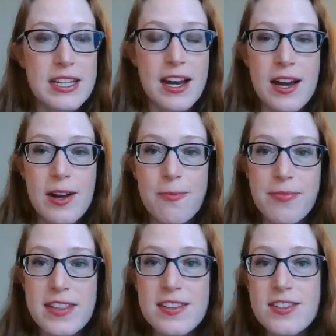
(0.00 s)

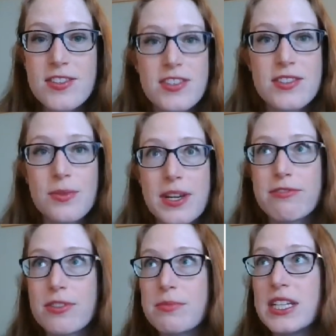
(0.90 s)
And this is just a way
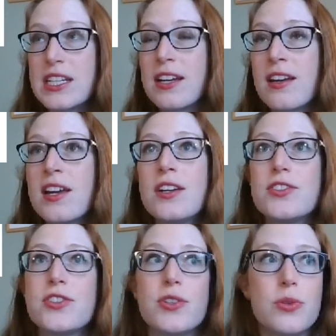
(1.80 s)
for me
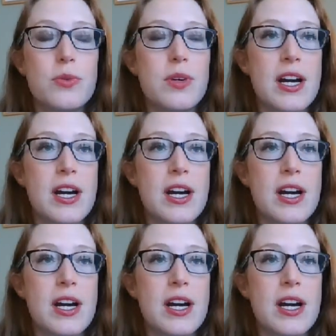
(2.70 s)
to